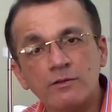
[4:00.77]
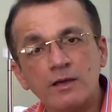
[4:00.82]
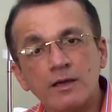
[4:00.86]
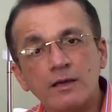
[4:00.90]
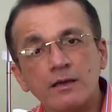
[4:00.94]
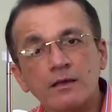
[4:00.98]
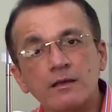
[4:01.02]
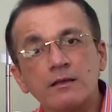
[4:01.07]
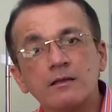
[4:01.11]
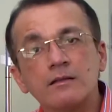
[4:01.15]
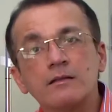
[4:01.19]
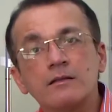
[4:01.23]

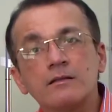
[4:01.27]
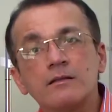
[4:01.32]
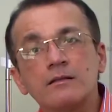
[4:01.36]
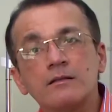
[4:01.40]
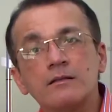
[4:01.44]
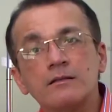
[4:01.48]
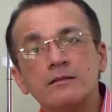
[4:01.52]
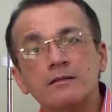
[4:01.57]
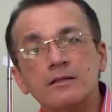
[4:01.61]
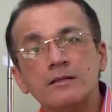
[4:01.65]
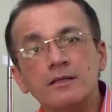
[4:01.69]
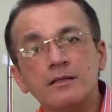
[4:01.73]
where
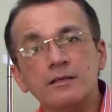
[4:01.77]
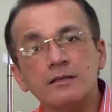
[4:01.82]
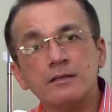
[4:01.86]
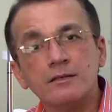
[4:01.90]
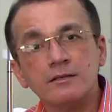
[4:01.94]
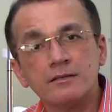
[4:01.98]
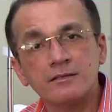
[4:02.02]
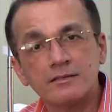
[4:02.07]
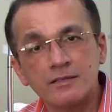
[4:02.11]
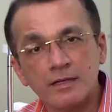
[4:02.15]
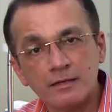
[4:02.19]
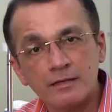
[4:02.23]
the
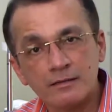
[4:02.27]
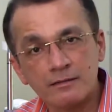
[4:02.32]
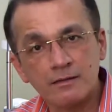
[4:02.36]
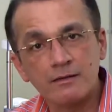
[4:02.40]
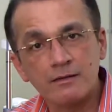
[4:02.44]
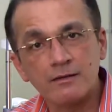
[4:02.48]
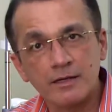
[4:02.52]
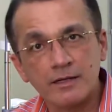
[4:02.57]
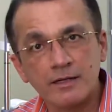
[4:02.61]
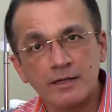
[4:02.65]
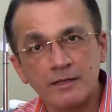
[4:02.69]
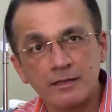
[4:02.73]
central
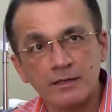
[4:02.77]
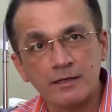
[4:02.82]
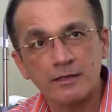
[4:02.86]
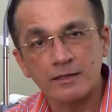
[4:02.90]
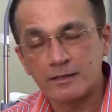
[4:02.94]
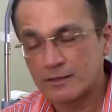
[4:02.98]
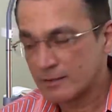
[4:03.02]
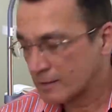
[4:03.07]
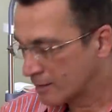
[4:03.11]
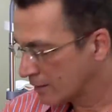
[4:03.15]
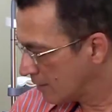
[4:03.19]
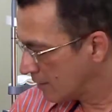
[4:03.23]
retina,
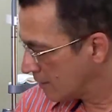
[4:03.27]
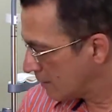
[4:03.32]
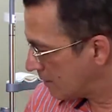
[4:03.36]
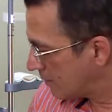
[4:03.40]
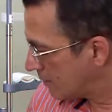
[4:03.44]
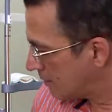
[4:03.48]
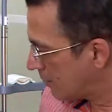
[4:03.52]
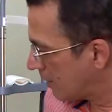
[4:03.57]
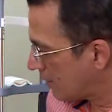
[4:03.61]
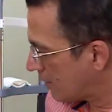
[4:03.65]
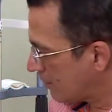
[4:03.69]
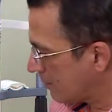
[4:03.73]

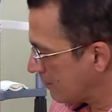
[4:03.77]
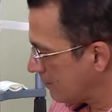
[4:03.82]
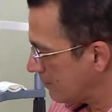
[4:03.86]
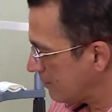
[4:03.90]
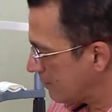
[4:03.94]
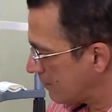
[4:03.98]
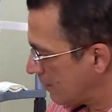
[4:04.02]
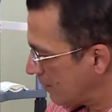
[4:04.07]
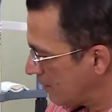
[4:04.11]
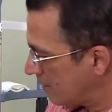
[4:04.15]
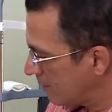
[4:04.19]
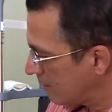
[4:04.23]
that
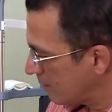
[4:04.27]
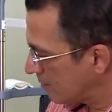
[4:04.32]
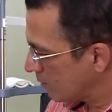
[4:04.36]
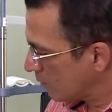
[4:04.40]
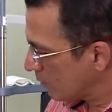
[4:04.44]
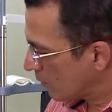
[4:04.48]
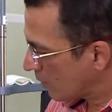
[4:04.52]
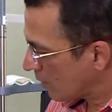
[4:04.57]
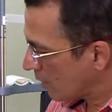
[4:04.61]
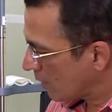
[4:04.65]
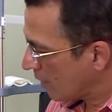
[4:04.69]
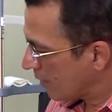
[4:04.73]
is in this
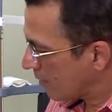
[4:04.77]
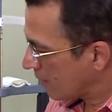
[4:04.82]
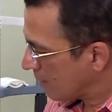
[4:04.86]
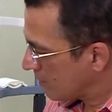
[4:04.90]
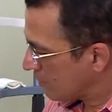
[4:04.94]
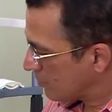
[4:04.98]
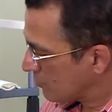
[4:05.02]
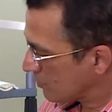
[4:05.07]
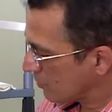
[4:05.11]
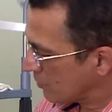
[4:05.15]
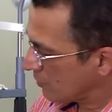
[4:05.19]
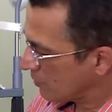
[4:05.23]
model I can
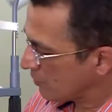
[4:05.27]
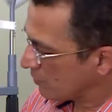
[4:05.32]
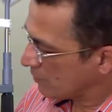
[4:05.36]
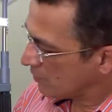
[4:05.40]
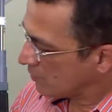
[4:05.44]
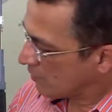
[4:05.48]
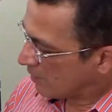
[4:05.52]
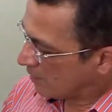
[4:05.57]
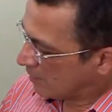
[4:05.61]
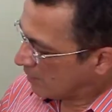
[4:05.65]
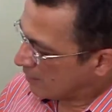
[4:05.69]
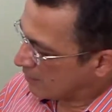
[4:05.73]
show you,
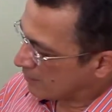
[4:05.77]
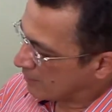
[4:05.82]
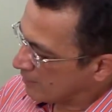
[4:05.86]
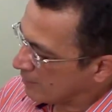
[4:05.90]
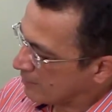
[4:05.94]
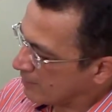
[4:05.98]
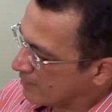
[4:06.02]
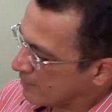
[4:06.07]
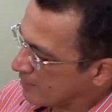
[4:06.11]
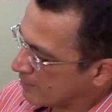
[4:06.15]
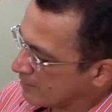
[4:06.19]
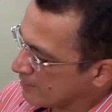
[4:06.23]

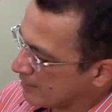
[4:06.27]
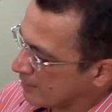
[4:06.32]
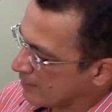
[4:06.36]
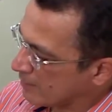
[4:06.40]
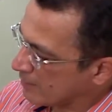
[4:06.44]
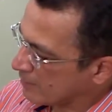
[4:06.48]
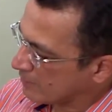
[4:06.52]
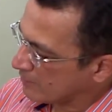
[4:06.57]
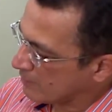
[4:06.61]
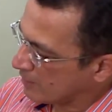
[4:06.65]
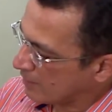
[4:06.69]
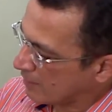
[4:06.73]
this is the
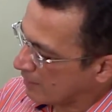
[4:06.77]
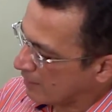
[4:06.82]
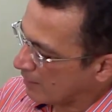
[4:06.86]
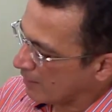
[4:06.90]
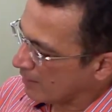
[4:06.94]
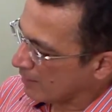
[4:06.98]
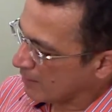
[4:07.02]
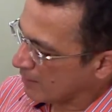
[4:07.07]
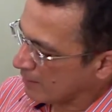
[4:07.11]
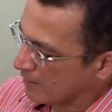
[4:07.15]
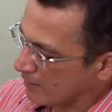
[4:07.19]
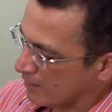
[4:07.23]
center of the
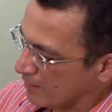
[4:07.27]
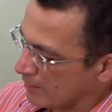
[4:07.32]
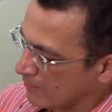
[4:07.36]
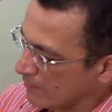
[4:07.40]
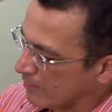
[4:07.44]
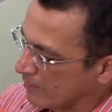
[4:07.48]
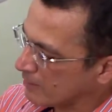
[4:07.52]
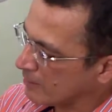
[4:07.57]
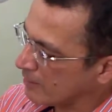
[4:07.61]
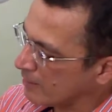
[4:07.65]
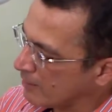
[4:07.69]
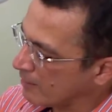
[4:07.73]
retina here
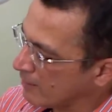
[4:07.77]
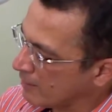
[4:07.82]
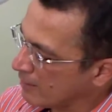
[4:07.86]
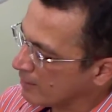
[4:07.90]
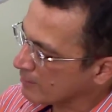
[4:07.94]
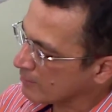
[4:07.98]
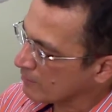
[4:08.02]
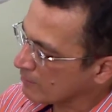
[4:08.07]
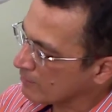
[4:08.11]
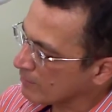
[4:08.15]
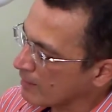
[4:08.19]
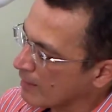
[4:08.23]
where the
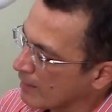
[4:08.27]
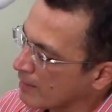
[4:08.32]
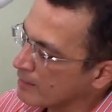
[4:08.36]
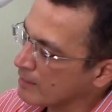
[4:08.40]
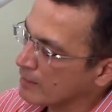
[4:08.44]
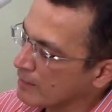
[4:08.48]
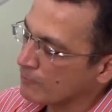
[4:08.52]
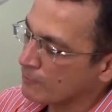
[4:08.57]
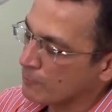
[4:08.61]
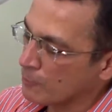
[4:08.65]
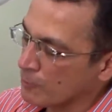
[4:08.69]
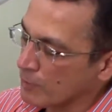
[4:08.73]
rays of light
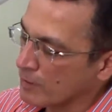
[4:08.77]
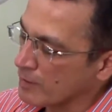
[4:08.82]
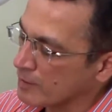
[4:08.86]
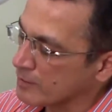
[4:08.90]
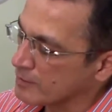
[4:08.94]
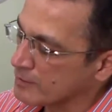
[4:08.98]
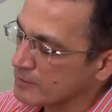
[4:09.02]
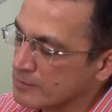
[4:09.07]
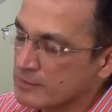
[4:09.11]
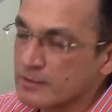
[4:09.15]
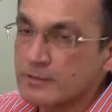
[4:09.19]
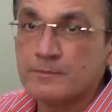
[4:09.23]
are
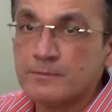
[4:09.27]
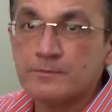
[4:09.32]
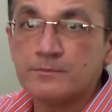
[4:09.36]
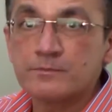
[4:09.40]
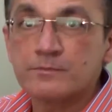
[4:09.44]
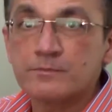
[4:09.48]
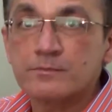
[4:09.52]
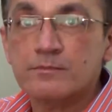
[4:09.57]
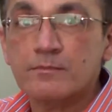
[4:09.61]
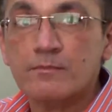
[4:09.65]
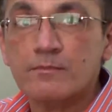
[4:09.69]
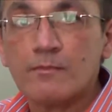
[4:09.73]
focused,
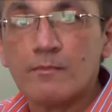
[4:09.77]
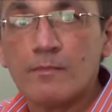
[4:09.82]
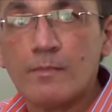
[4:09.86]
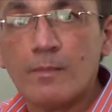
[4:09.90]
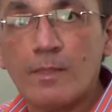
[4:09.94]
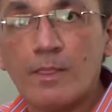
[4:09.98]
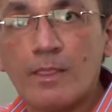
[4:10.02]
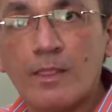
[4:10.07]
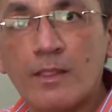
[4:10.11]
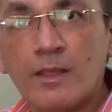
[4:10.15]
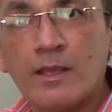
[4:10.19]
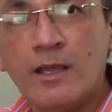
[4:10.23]

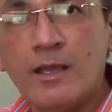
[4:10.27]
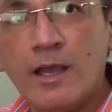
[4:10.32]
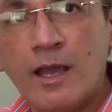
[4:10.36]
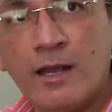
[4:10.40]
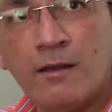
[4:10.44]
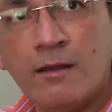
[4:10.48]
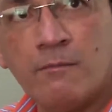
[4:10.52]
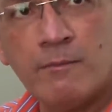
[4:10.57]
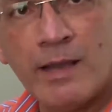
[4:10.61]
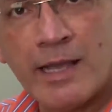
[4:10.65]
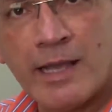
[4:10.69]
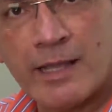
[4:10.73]
and